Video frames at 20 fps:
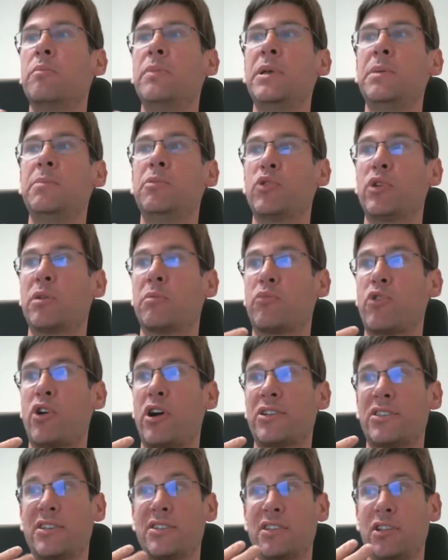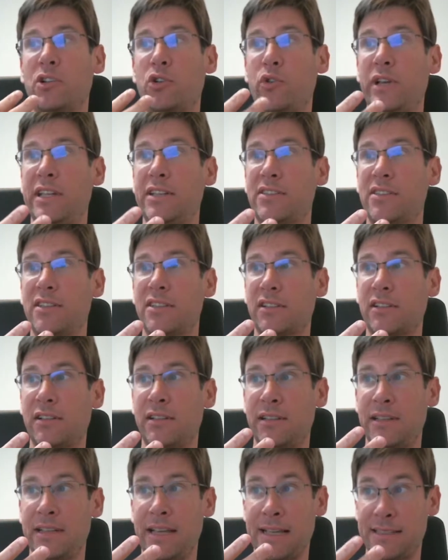People who can process ingredients
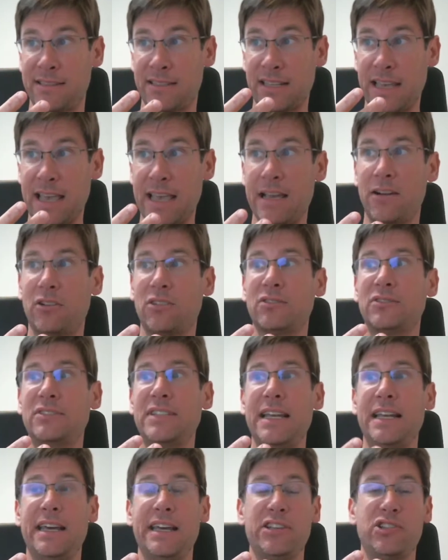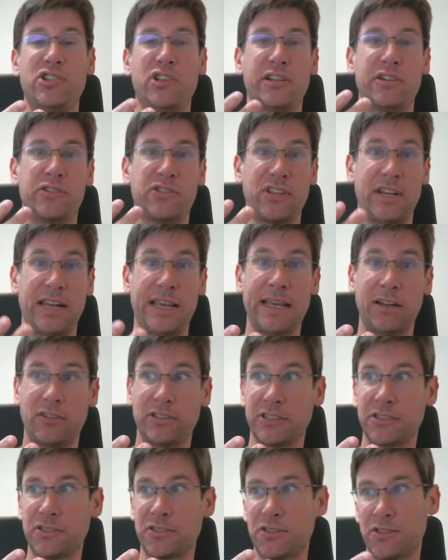at scale, data engineers and
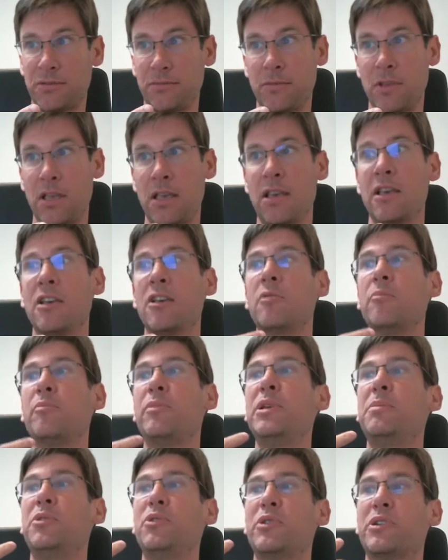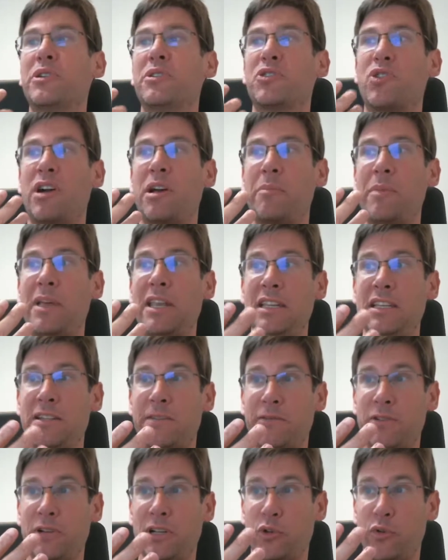analysts. People who can try many
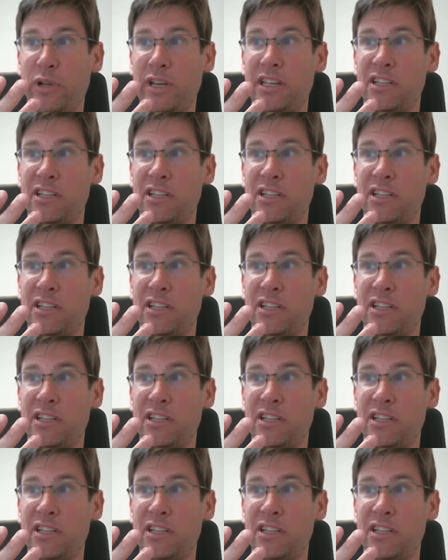different